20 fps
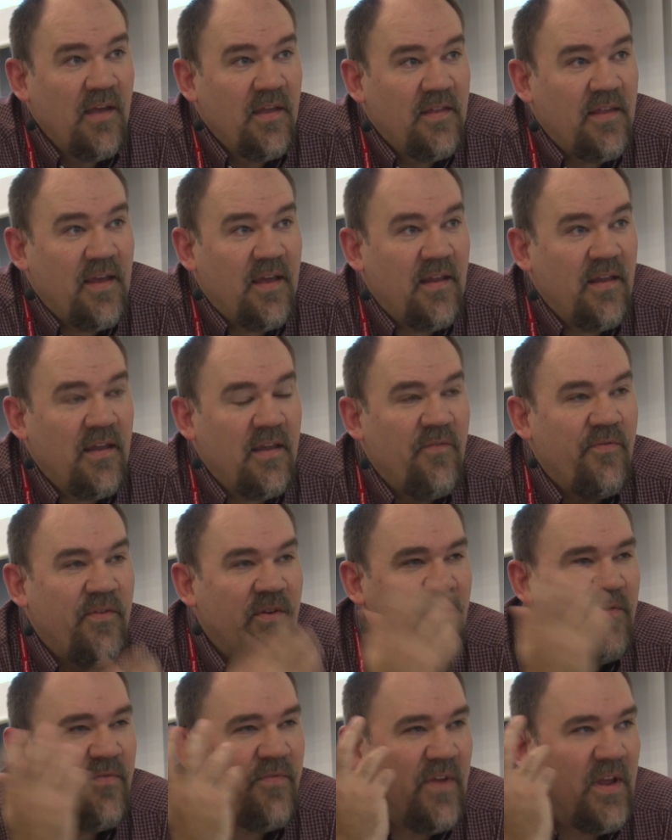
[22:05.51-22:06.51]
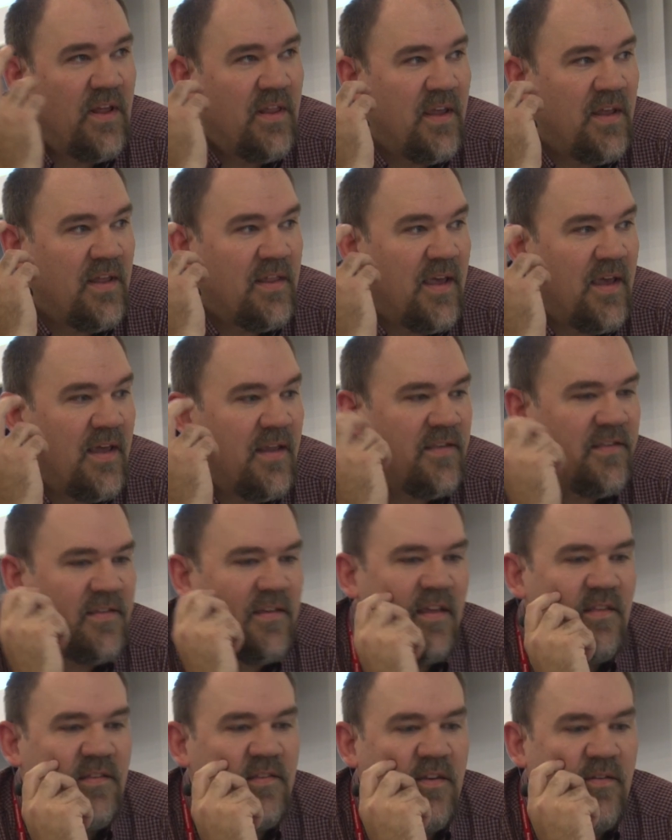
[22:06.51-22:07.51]
That if you're feeling that
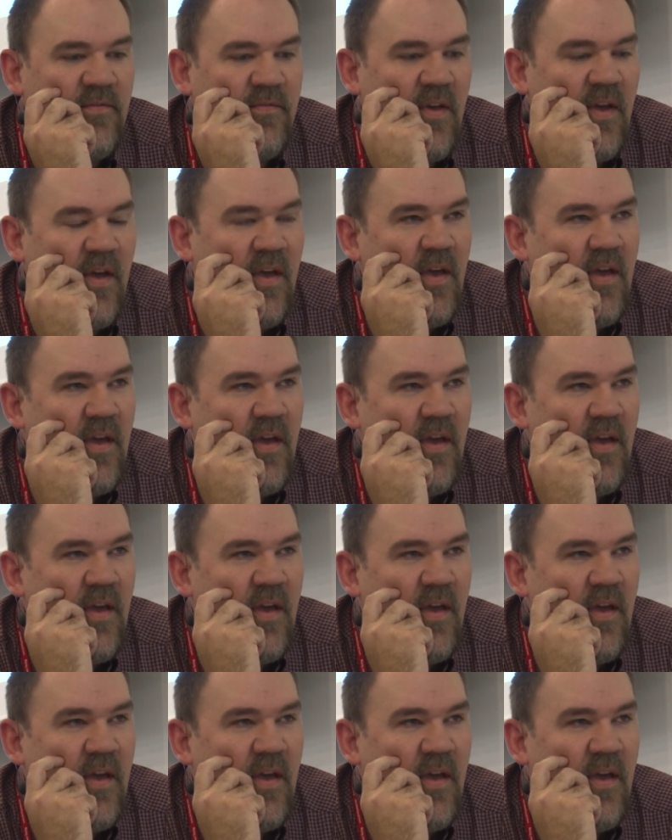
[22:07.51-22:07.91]
sense of,